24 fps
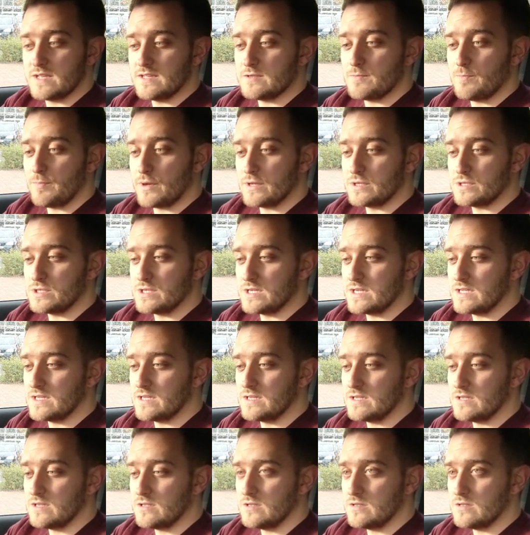need to punch
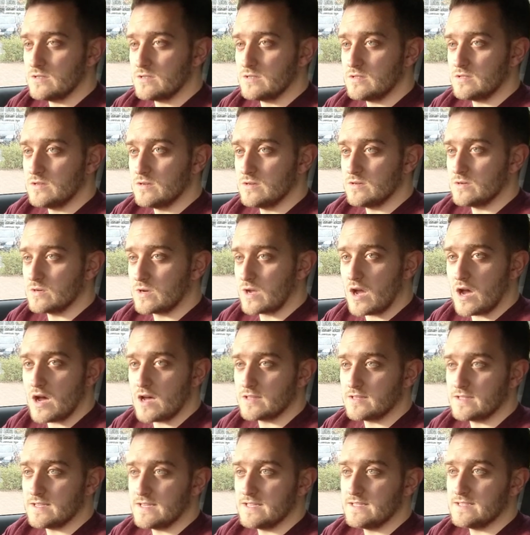in your
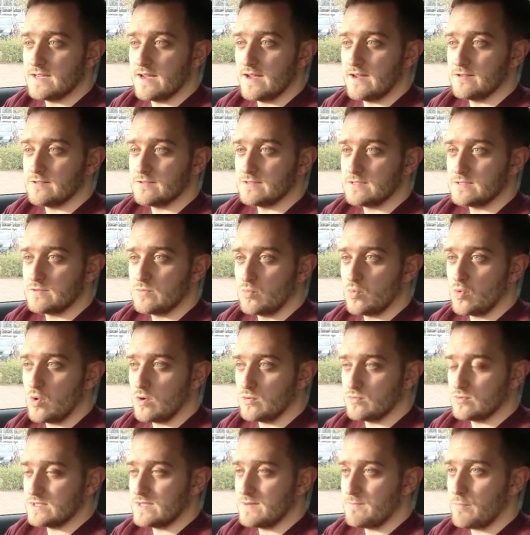card details.
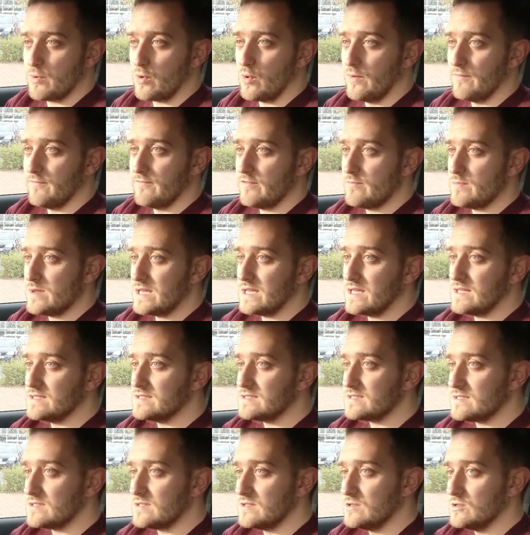What was important for me
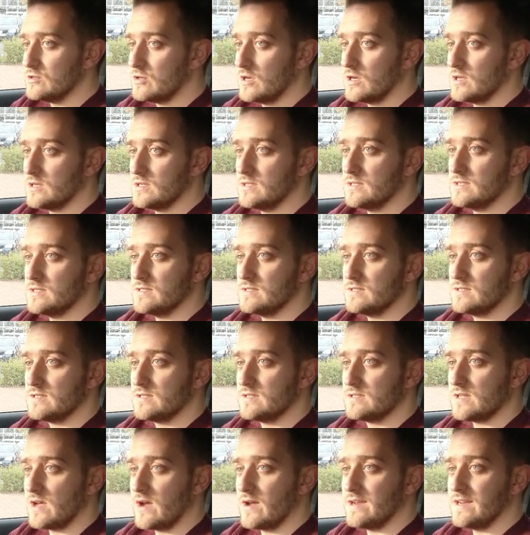is you
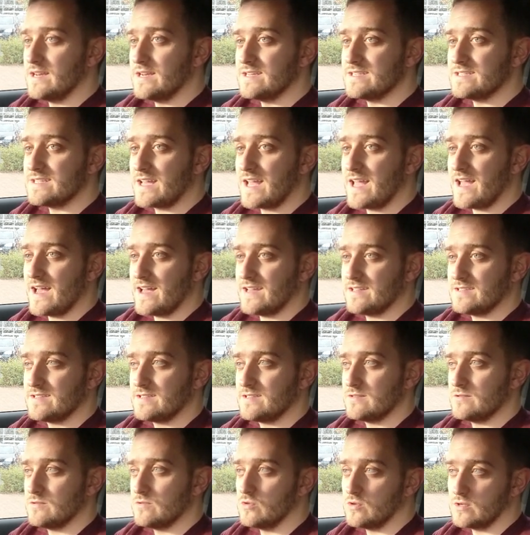can sign in as a
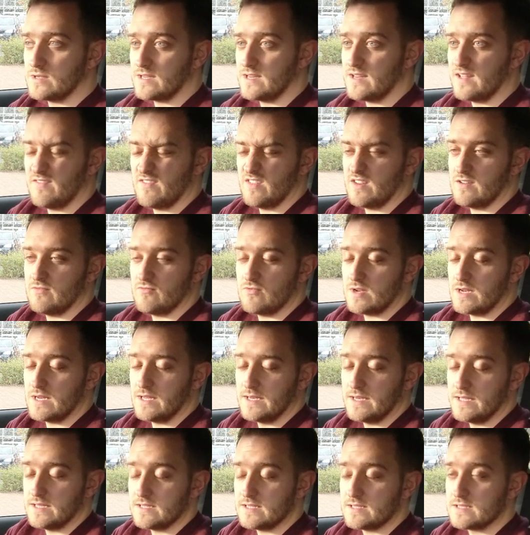guest, or I didn't even really
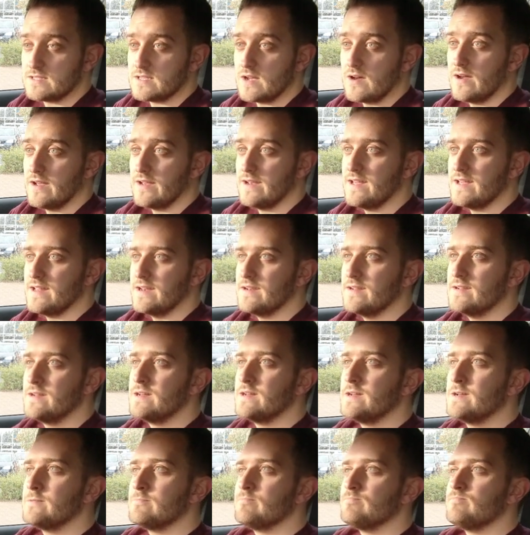need to sign in.
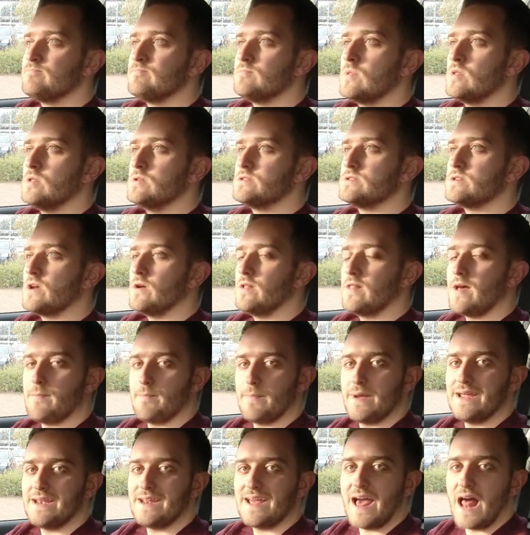So that
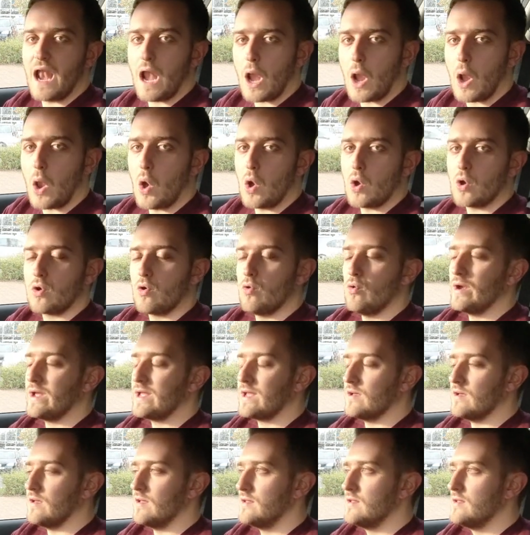made it a lot
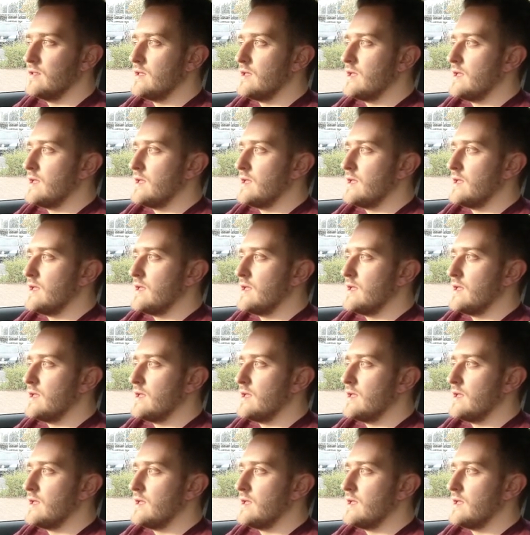quicker.